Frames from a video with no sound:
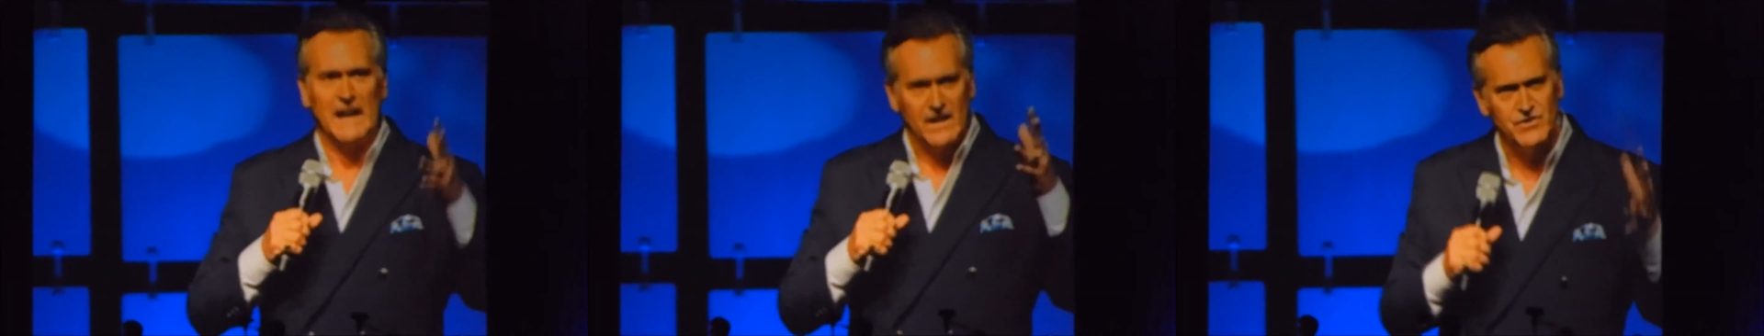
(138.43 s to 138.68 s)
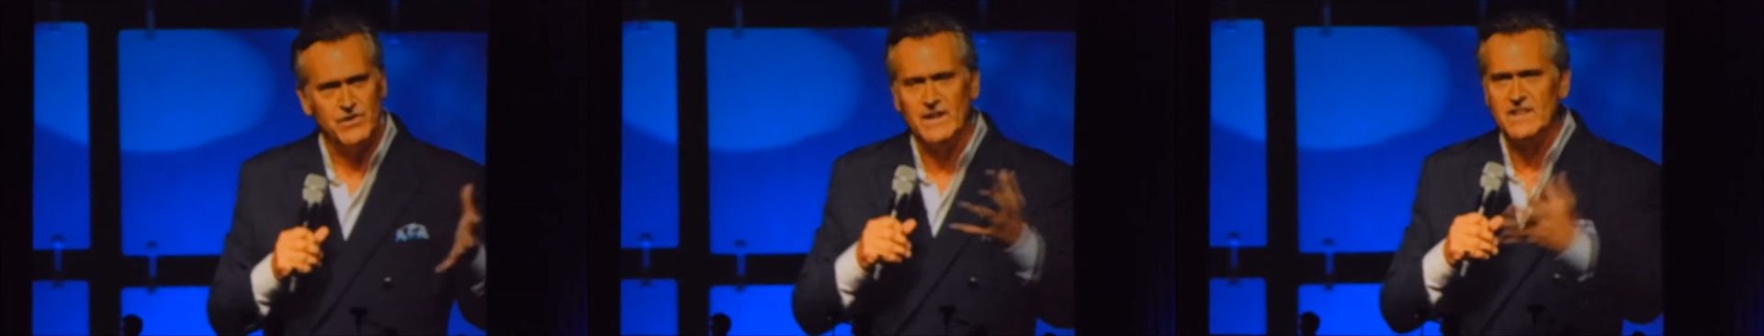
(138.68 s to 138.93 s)

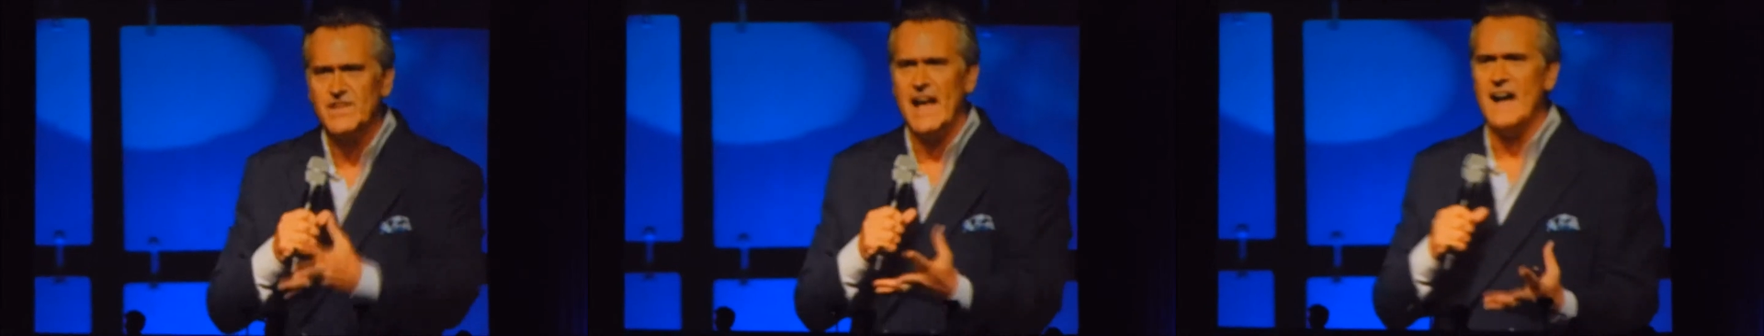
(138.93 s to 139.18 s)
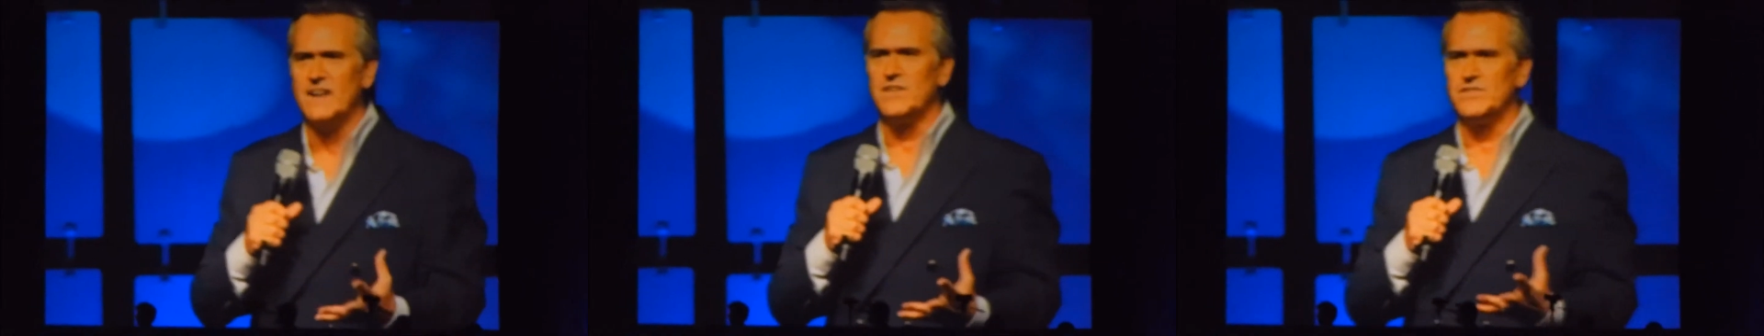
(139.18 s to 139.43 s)
injured as
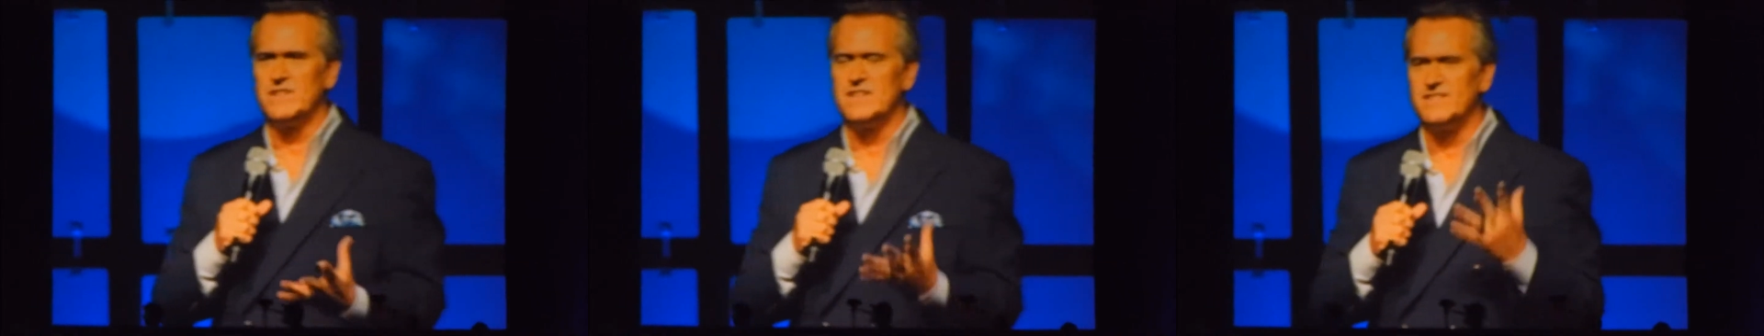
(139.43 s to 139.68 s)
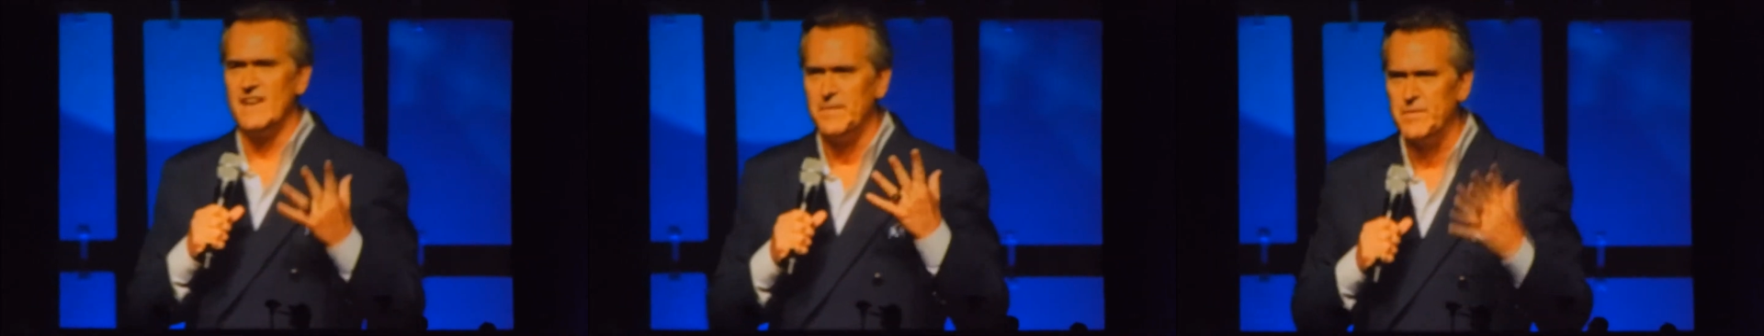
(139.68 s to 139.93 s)
actors at the
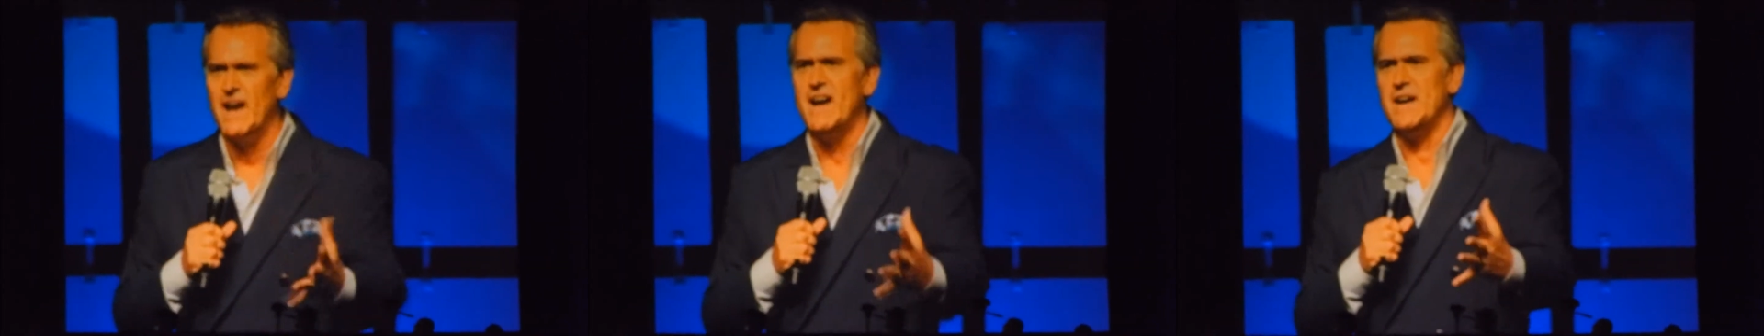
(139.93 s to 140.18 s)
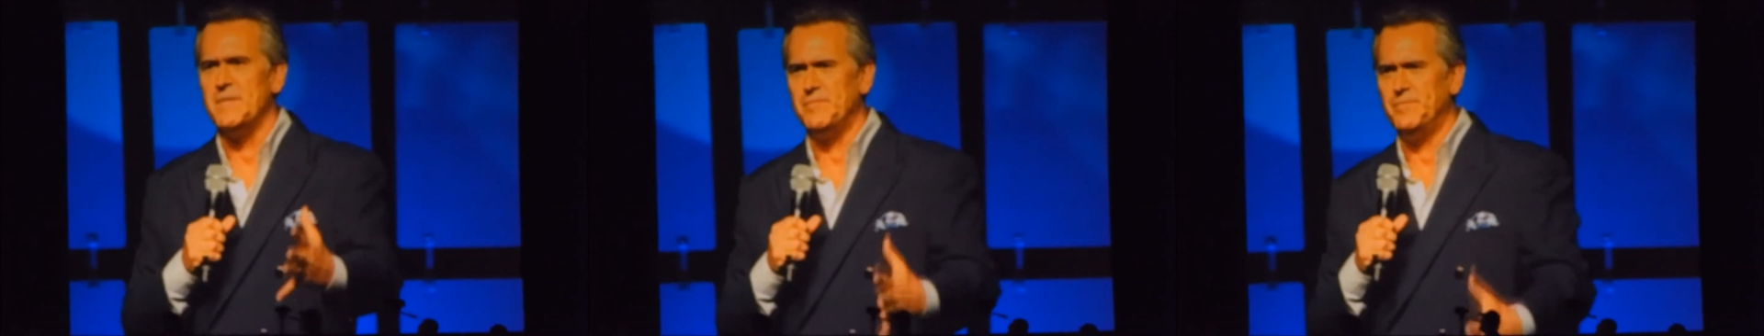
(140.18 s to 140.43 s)
same
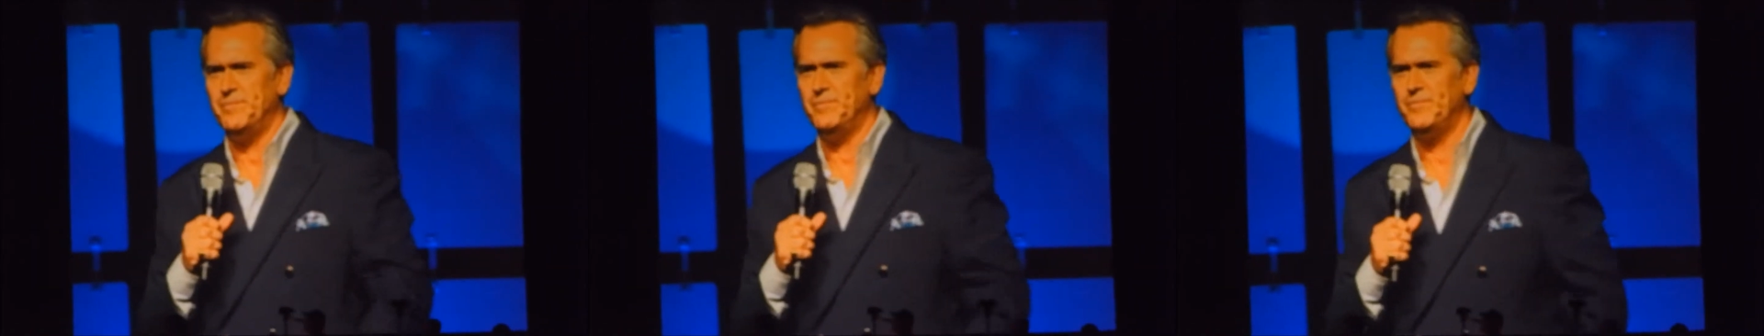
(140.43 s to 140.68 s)
time.